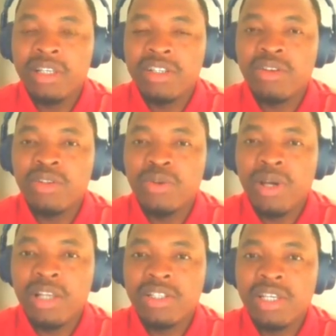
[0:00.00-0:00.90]
It's going to
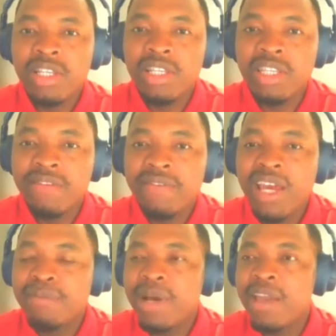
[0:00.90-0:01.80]
say
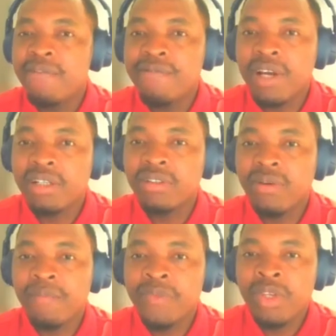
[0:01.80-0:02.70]
divide by a factor.